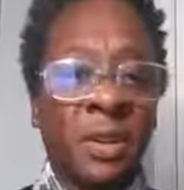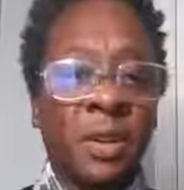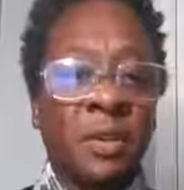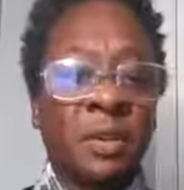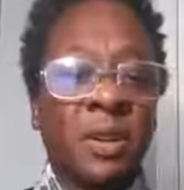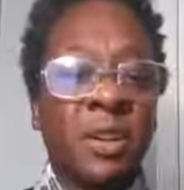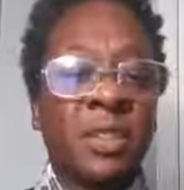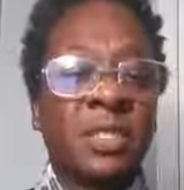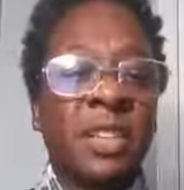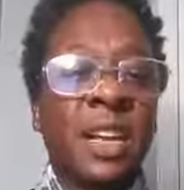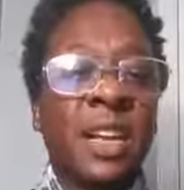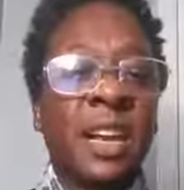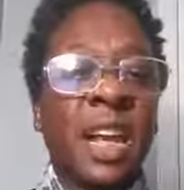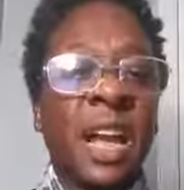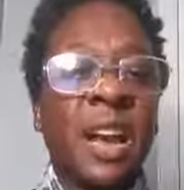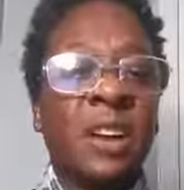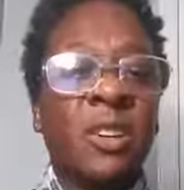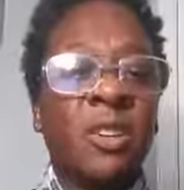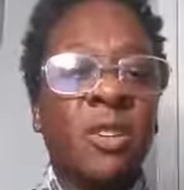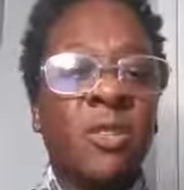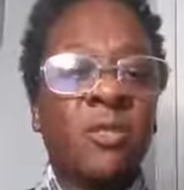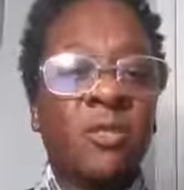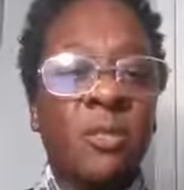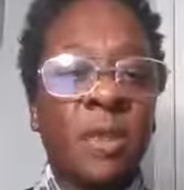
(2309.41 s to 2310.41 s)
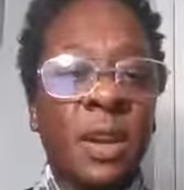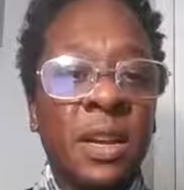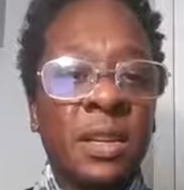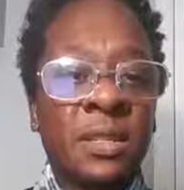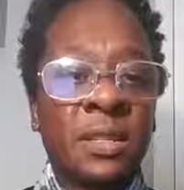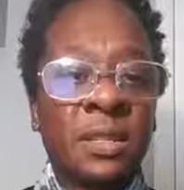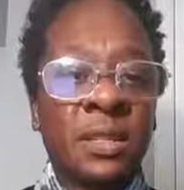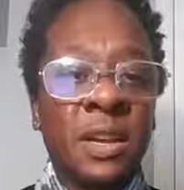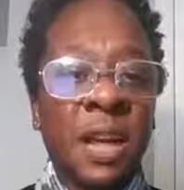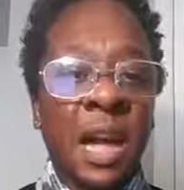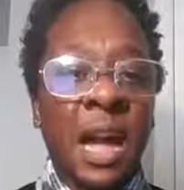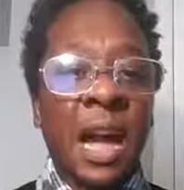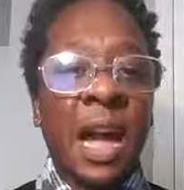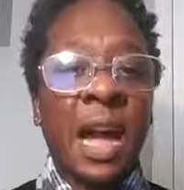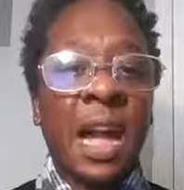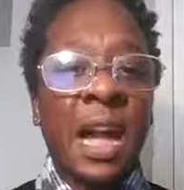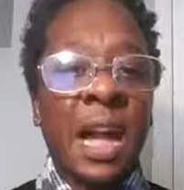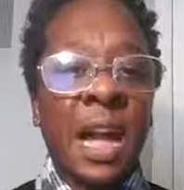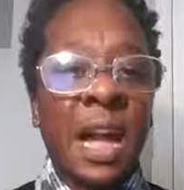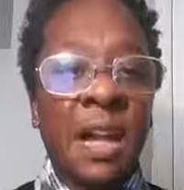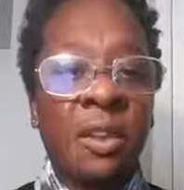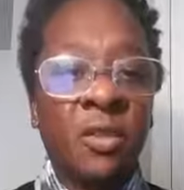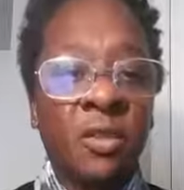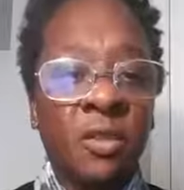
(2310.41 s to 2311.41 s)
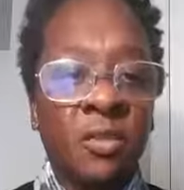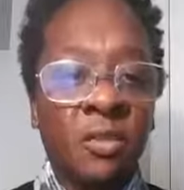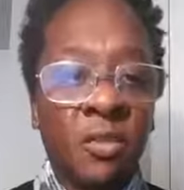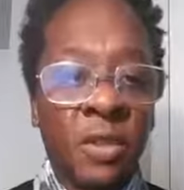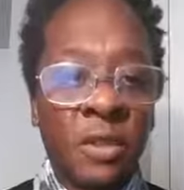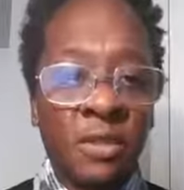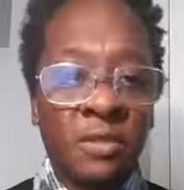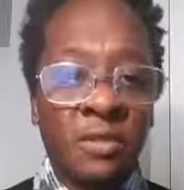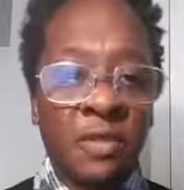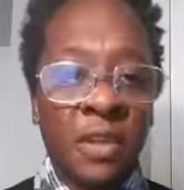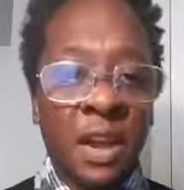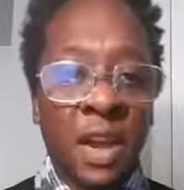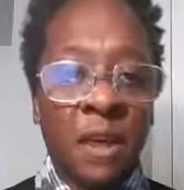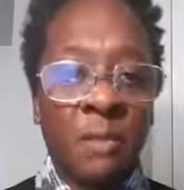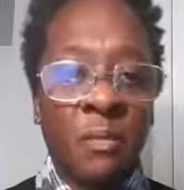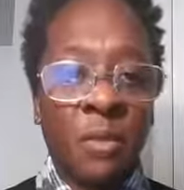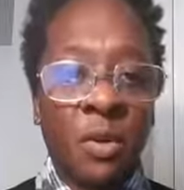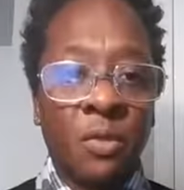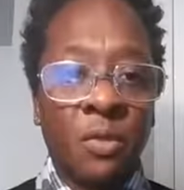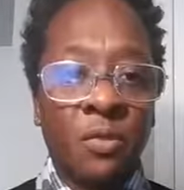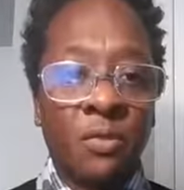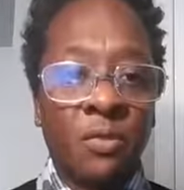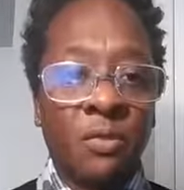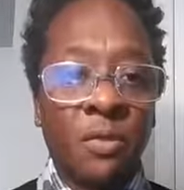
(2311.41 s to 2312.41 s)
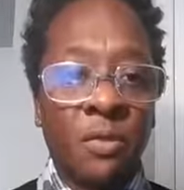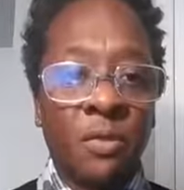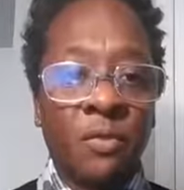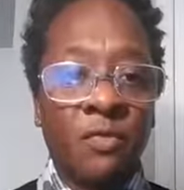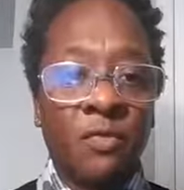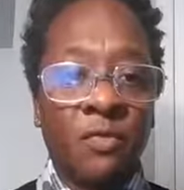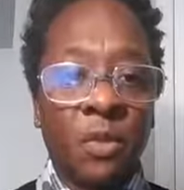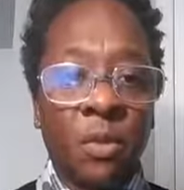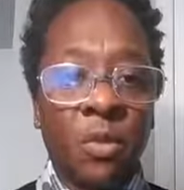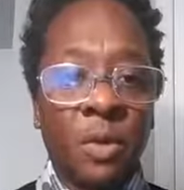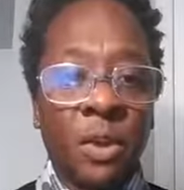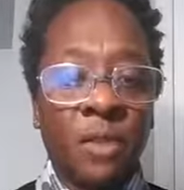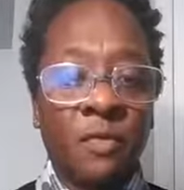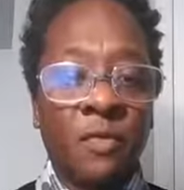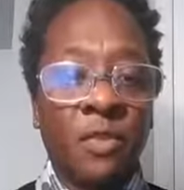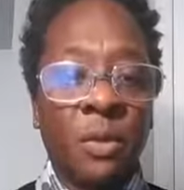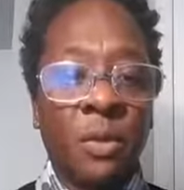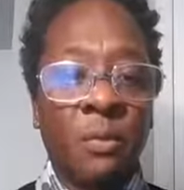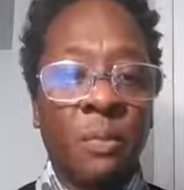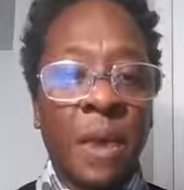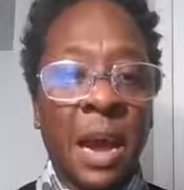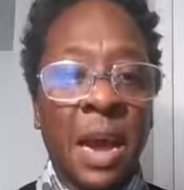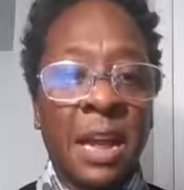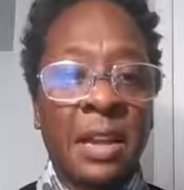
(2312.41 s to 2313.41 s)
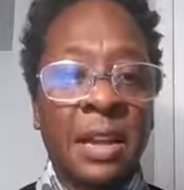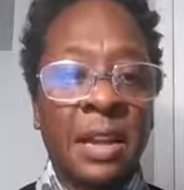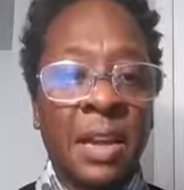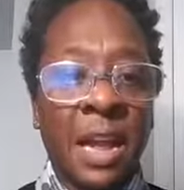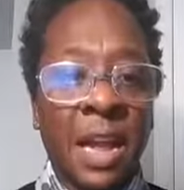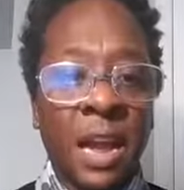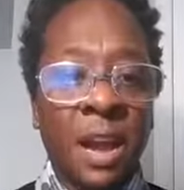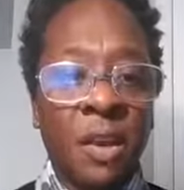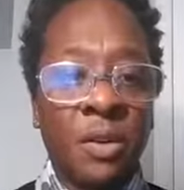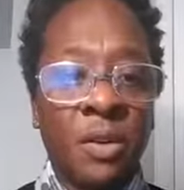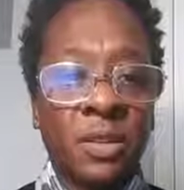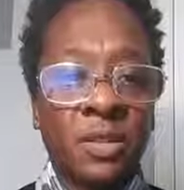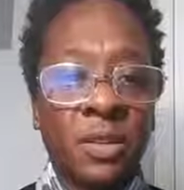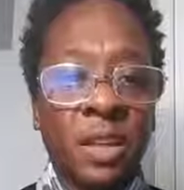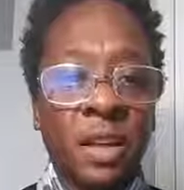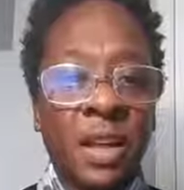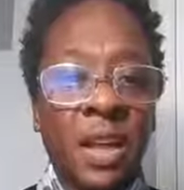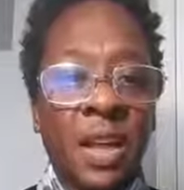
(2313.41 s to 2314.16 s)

because they got good reason. I had good reason for not voting for voting for Biden and Harris.